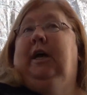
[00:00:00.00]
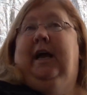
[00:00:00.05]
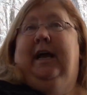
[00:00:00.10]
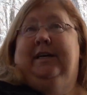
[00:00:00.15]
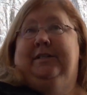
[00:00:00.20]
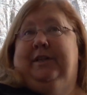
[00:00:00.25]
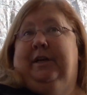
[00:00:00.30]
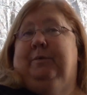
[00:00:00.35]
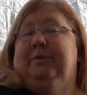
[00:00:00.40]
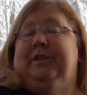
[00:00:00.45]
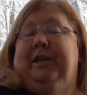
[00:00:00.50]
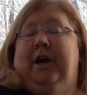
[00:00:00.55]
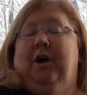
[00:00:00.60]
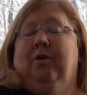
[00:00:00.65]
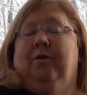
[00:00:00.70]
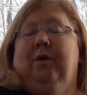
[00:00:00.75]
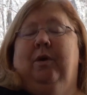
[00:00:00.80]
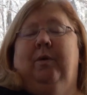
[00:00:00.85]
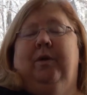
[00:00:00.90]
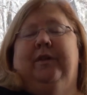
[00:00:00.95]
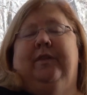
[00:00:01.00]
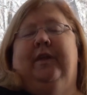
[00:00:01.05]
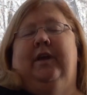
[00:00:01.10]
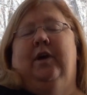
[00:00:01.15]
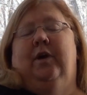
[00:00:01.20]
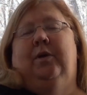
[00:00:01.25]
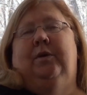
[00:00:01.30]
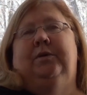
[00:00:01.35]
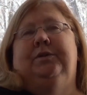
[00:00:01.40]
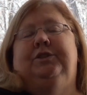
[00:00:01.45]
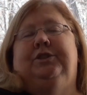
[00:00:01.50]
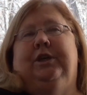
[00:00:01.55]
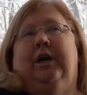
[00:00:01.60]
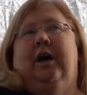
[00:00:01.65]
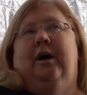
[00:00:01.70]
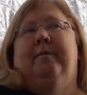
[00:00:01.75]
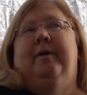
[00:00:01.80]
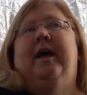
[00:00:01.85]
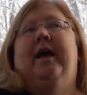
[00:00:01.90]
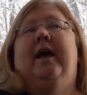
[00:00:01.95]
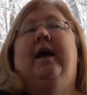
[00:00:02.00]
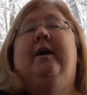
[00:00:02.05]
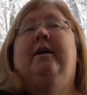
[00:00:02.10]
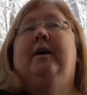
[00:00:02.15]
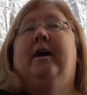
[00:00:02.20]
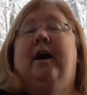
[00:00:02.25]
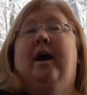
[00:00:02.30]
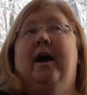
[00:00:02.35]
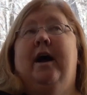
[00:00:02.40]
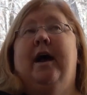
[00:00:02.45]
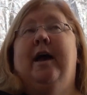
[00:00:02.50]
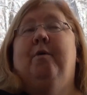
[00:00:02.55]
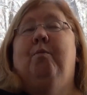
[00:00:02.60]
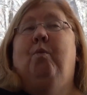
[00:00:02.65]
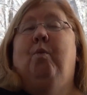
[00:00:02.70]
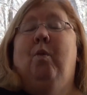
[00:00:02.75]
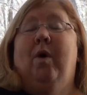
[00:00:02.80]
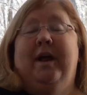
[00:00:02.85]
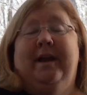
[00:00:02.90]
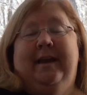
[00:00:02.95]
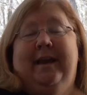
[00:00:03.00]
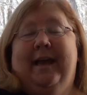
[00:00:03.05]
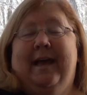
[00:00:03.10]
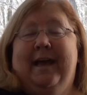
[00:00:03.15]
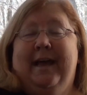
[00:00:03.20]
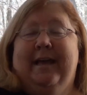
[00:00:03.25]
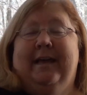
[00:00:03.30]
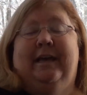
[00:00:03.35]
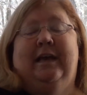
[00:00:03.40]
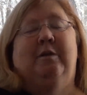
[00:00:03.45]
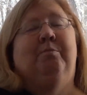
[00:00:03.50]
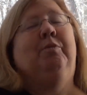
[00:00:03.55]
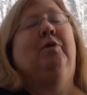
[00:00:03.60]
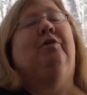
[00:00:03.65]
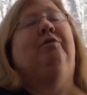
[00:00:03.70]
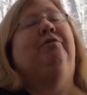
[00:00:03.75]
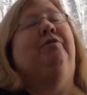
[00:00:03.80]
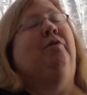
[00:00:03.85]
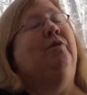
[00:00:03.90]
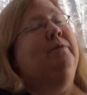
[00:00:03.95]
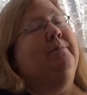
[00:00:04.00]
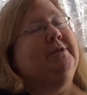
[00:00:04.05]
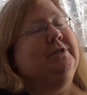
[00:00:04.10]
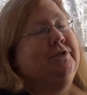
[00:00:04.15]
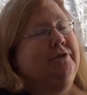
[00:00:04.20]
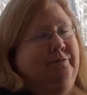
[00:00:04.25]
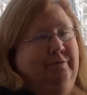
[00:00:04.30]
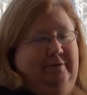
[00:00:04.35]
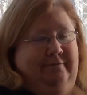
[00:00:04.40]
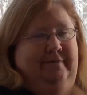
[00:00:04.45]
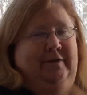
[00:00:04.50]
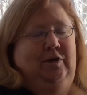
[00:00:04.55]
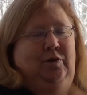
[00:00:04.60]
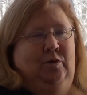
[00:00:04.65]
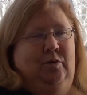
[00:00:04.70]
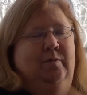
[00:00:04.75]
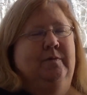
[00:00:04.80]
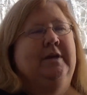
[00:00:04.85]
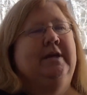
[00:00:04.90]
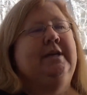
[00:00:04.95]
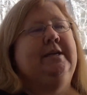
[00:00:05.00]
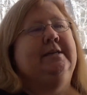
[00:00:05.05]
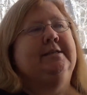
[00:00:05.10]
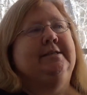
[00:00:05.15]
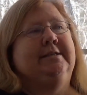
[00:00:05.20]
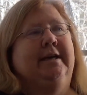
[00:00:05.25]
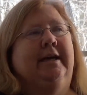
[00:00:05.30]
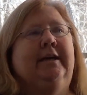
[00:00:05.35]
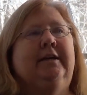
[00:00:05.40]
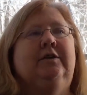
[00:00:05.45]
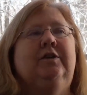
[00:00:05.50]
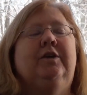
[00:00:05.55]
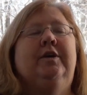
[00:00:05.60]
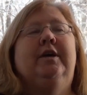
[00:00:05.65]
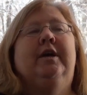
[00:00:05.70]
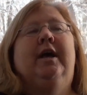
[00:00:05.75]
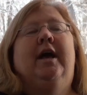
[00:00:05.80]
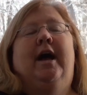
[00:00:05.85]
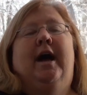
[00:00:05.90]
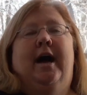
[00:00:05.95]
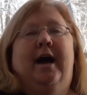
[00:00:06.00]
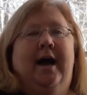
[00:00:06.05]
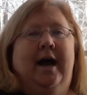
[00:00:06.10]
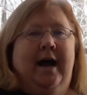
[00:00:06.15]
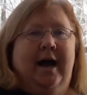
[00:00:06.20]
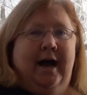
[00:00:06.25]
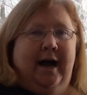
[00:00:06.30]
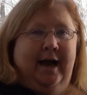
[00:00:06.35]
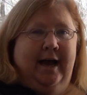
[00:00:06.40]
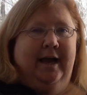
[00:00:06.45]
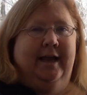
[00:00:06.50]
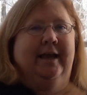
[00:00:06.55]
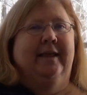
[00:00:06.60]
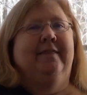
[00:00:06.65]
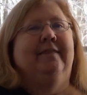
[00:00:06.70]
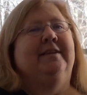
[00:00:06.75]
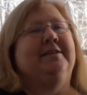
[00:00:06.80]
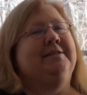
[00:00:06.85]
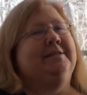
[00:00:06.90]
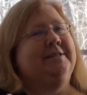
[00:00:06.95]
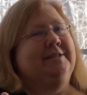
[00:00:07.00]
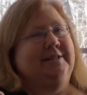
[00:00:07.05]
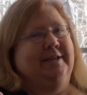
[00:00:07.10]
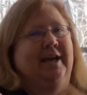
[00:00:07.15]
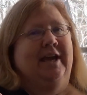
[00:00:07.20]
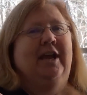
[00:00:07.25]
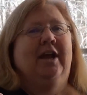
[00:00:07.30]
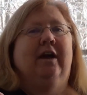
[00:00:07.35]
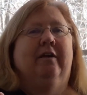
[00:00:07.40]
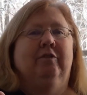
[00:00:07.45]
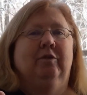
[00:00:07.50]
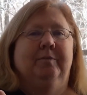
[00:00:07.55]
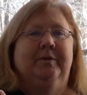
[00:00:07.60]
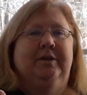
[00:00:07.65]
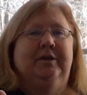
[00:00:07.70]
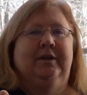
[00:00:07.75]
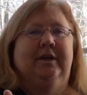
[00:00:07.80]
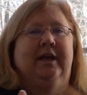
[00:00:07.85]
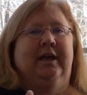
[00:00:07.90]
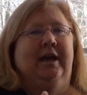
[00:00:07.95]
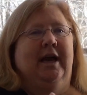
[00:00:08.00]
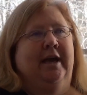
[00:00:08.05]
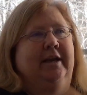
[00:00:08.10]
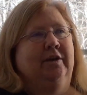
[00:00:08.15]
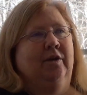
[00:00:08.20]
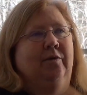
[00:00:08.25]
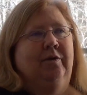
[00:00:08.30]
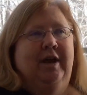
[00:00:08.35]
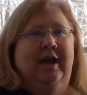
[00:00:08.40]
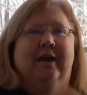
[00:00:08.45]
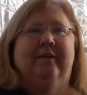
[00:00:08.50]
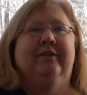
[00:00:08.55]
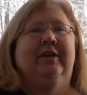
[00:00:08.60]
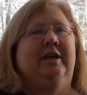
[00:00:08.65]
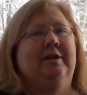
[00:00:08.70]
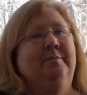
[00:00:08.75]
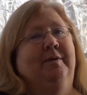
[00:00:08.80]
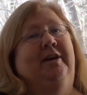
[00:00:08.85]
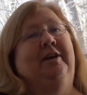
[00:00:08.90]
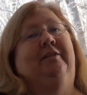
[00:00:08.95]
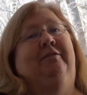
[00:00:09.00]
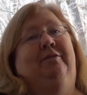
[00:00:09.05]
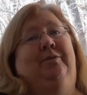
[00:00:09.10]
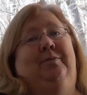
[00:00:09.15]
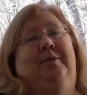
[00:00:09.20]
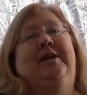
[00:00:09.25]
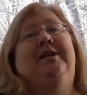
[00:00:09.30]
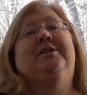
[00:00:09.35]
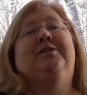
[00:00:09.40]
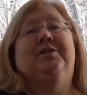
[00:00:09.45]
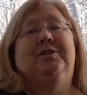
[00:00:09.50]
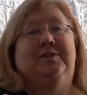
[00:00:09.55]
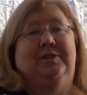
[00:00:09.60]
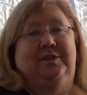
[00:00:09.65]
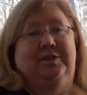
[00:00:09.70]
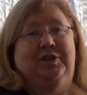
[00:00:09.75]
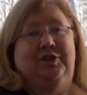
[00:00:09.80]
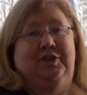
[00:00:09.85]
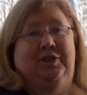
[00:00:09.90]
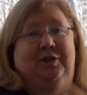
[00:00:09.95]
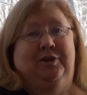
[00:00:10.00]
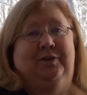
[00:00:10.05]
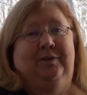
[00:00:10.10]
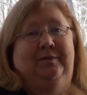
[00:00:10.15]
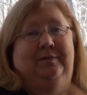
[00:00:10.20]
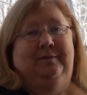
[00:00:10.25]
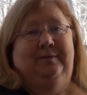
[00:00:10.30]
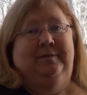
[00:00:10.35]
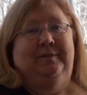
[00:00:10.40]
as I was outgrowing the old job. And one day in a performance review, he said, this is state government and I don't have any money for raises this year.